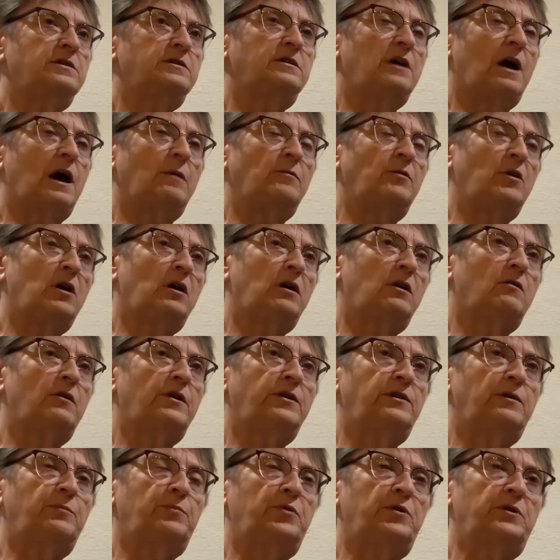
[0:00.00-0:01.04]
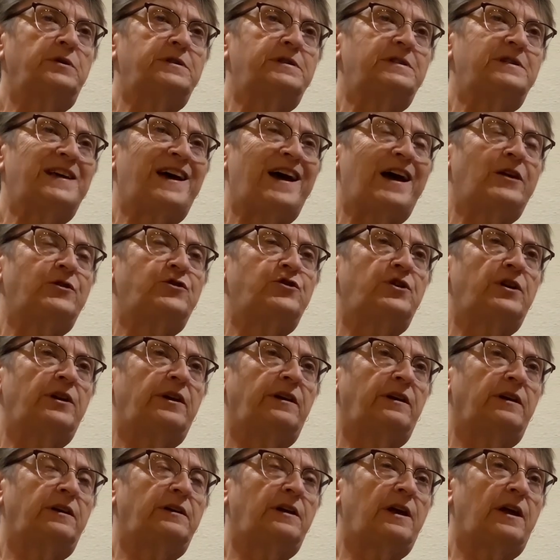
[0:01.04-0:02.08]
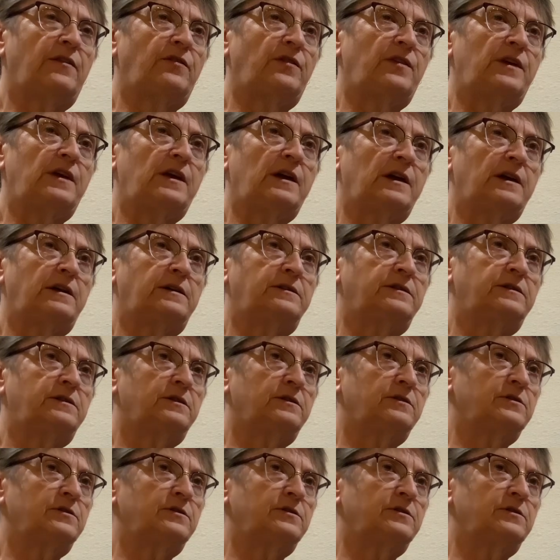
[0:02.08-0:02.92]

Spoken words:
I'm not going to put sashing in at the end.